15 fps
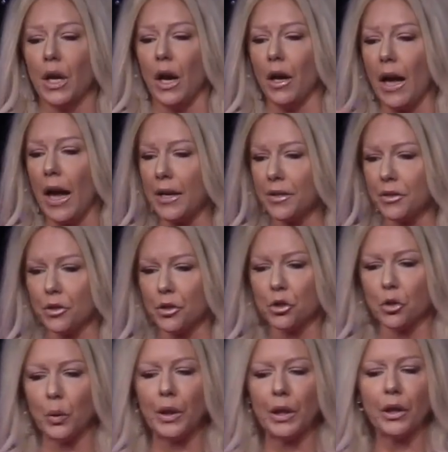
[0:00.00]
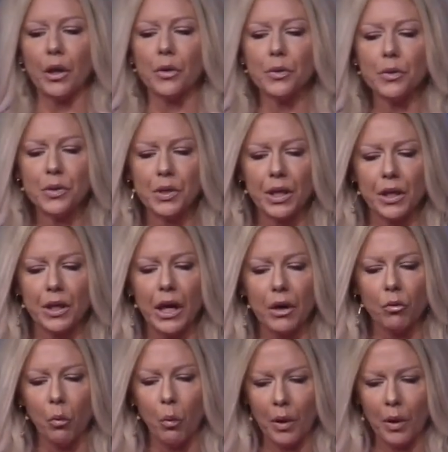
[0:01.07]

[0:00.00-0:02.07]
As the story goes, he gave